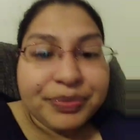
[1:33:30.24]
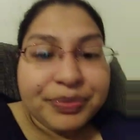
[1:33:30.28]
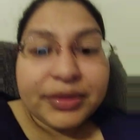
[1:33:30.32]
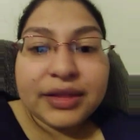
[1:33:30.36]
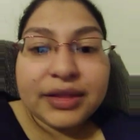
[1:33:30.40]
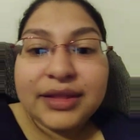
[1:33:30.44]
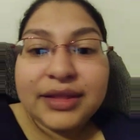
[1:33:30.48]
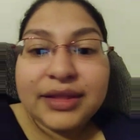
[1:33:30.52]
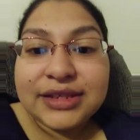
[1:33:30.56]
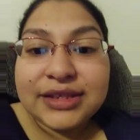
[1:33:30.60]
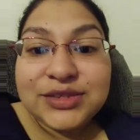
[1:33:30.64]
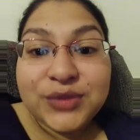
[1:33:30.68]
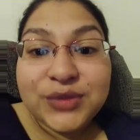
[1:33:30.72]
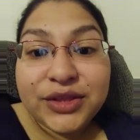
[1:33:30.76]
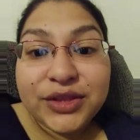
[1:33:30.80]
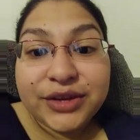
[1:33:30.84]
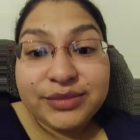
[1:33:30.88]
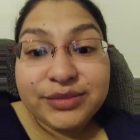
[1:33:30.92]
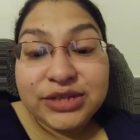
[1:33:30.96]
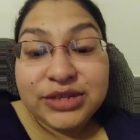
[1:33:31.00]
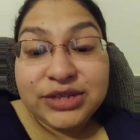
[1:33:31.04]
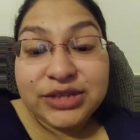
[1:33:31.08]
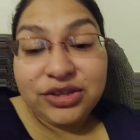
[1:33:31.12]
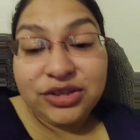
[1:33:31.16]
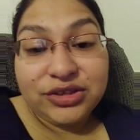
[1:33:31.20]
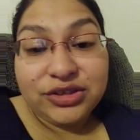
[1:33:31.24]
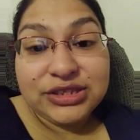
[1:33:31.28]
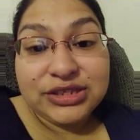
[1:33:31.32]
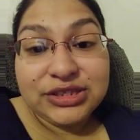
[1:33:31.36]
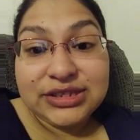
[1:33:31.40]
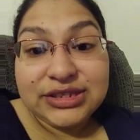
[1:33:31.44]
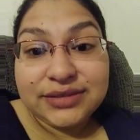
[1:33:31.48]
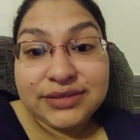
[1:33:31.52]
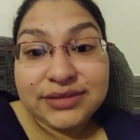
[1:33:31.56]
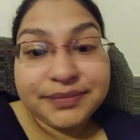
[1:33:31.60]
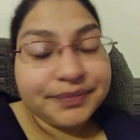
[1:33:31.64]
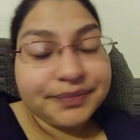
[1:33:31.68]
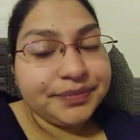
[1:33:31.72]
This weather, I'm telling you,
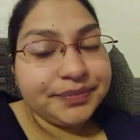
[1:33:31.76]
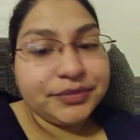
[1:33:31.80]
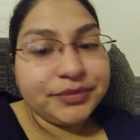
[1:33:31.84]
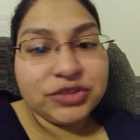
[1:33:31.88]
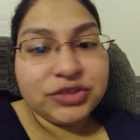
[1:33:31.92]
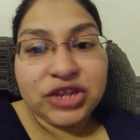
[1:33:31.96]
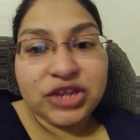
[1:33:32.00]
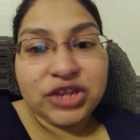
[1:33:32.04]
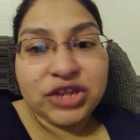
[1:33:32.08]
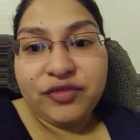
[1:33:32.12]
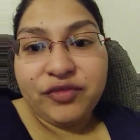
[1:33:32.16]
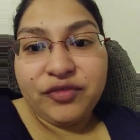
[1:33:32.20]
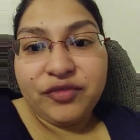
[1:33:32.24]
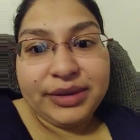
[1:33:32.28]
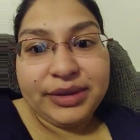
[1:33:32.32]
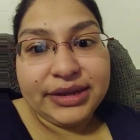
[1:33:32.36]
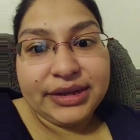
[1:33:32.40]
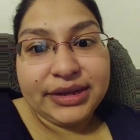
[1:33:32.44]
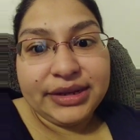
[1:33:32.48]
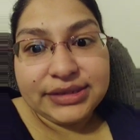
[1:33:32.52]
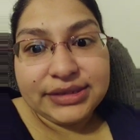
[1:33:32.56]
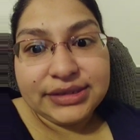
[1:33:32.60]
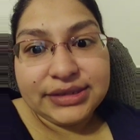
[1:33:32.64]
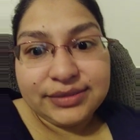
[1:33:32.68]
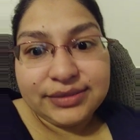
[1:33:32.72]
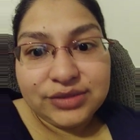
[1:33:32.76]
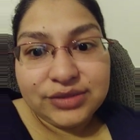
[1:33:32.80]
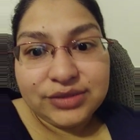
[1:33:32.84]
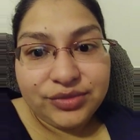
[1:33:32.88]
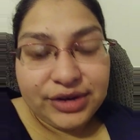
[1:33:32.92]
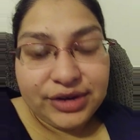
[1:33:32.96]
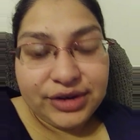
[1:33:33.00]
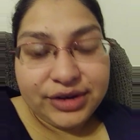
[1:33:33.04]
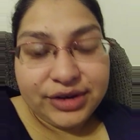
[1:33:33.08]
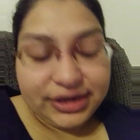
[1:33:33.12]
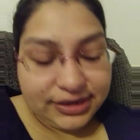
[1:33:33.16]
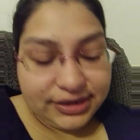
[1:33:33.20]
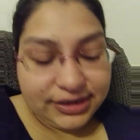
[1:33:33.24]
it's driving me nuts. I'm so
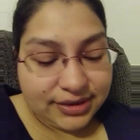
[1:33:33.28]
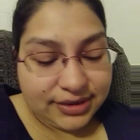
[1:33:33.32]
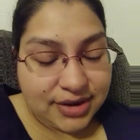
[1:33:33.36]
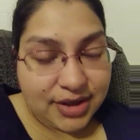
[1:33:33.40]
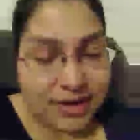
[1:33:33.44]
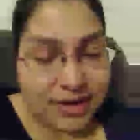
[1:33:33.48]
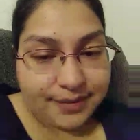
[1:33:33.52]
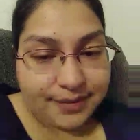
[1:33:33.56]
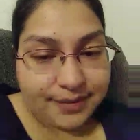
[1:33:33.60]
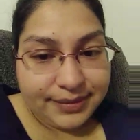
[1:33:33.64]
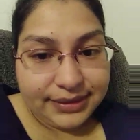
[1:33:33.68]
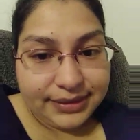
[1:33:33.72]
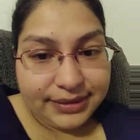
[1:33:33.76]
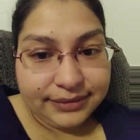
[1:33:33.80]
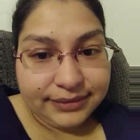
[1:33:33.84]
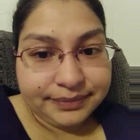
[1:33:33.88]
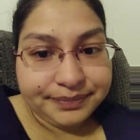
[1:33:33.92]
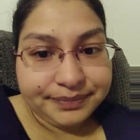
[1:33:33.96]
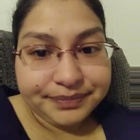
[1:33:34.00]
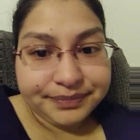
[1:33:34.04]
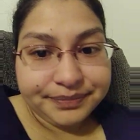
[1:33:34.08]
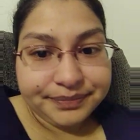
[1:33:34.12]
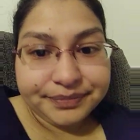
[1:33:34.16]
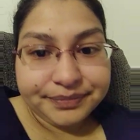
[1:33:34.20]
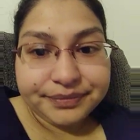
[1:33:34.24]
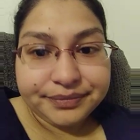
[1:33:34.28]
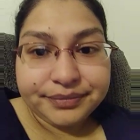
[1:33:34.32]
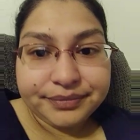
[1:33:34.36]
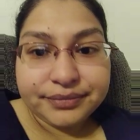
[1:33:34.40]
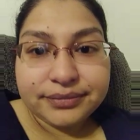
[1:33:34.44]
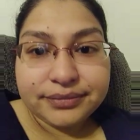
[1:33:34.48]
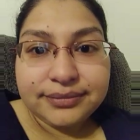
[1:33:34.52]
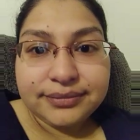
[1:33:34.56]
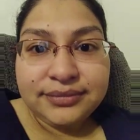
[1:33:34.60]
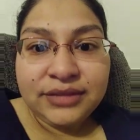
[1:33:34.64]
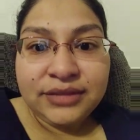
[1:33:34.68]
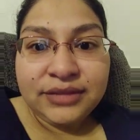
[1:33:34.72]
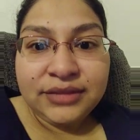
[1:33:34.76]
ready to not be
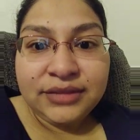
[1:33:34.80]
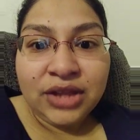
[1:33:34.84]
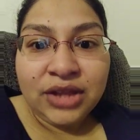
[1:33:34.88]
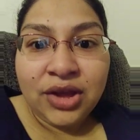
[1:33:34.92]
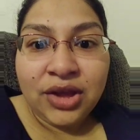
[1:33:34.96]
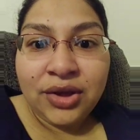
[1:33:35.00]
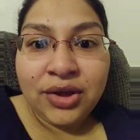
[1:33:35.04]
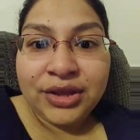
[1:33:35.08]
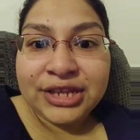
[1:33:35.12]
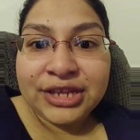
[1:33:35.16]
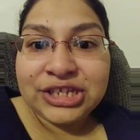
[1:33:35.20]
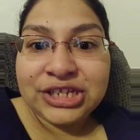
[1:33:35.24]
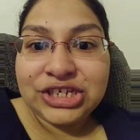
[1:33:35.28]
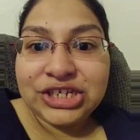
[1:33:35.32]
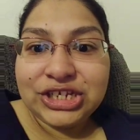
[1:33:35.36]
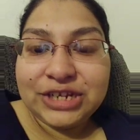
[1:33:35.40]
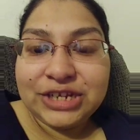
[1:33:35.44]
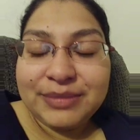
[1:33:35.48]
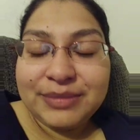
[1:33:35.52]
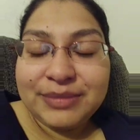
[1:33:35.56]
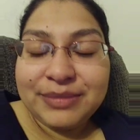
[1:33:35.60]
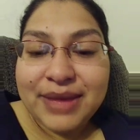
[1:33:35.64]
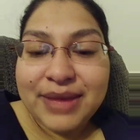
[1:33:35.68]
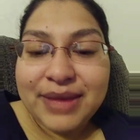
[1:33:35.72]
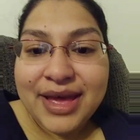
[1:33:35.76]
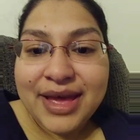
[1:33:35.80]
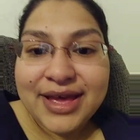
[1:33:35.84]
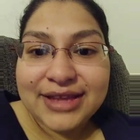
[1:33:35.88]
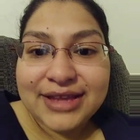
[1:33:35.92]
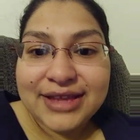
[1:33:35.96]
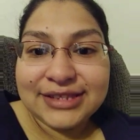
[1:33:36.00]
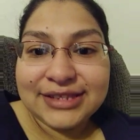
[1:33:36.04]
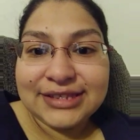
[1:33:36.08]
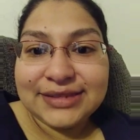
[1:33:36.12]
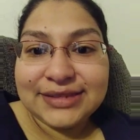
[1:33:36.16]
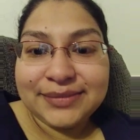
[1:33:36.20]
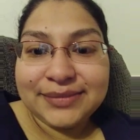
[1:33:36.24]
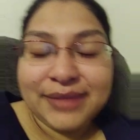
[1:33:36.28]
all itchy in my
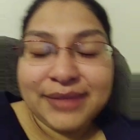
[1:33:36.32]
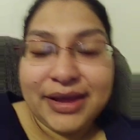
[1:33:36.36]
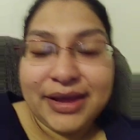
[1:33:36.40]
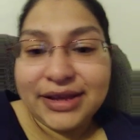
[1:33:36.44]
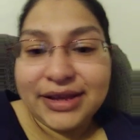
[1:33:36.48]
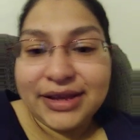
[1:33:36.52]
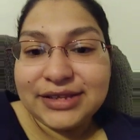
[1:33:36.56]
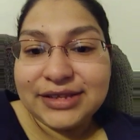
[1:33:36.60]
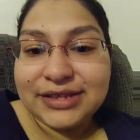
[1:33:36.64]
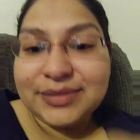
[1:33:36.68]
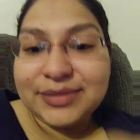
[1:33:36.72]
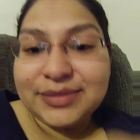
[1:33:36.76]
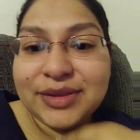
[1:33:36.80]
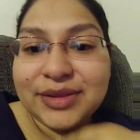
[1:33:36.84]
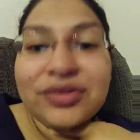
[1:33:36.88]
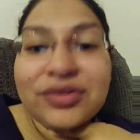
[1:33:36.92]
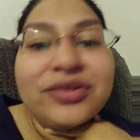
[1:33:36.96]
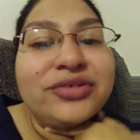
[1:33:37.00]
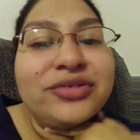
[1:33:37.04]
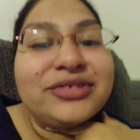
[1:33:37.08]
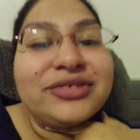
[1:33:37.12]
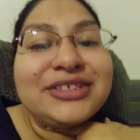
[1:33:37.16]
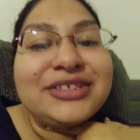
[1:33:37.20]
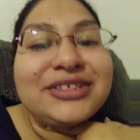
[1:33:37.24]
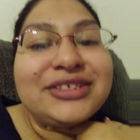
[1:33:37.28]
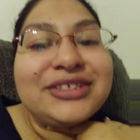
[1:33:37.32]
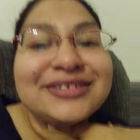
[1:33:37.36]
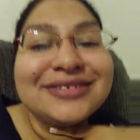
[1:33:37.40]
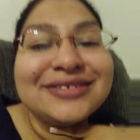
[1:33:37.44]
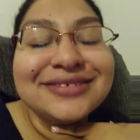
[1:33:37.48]
eyes, my throat.